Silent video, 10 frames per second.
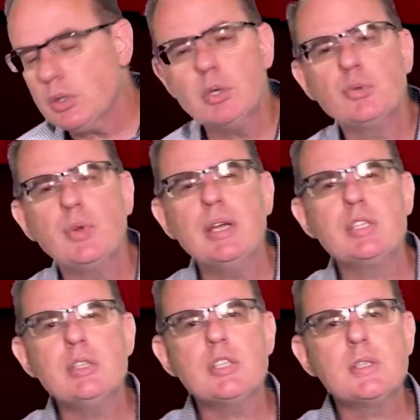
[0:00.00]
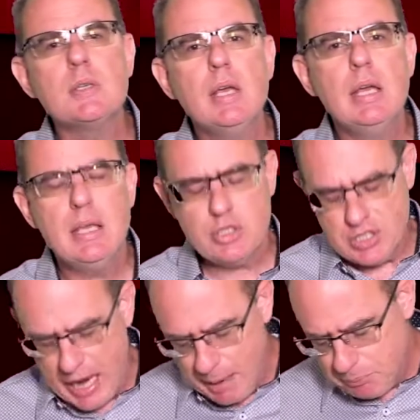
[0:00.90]
to Ephesians
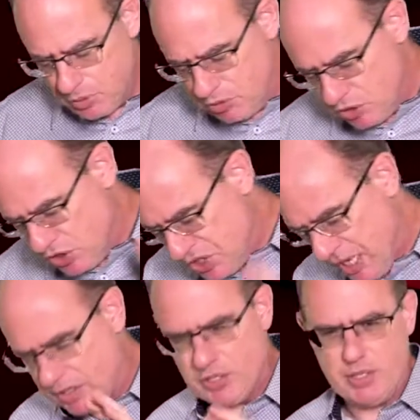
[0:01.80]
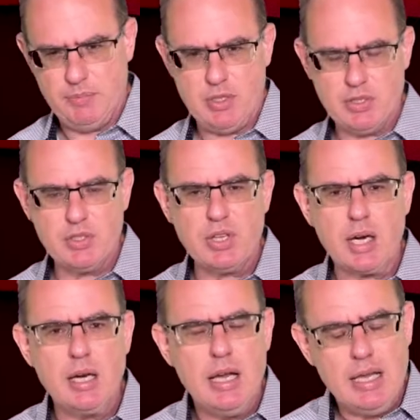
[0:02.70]
chapter 6. This is
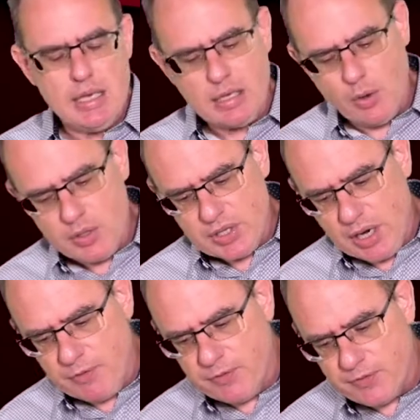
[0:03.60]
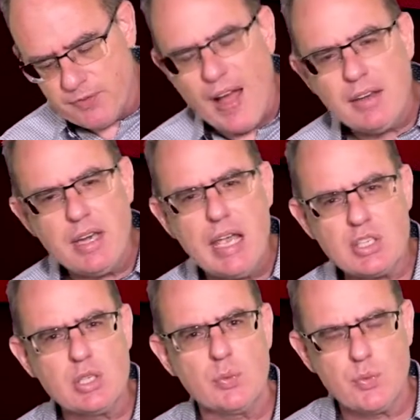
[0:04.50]
our, of course, our
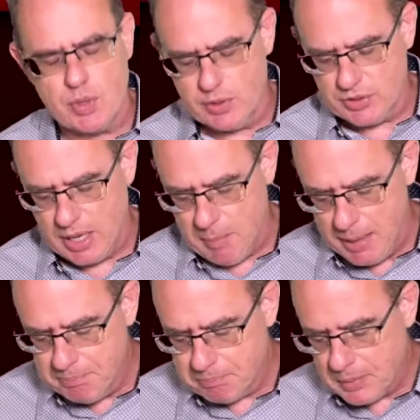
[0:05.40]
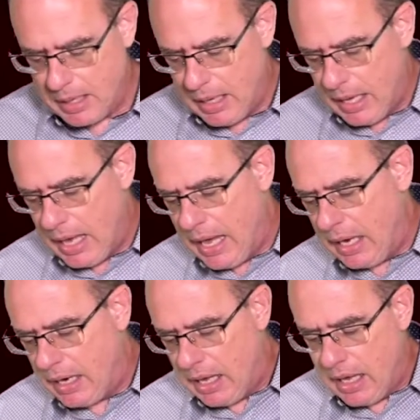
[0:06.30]
foundational verse. Amen.
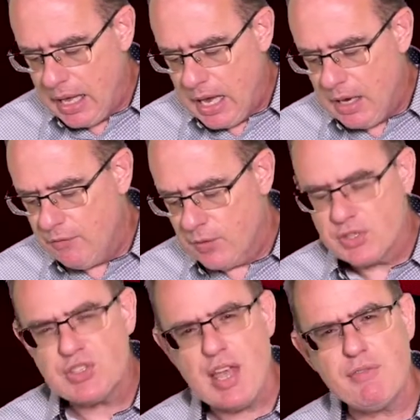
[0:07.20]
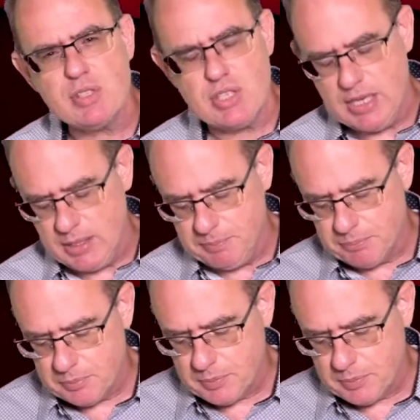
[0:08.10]
And in verse 17,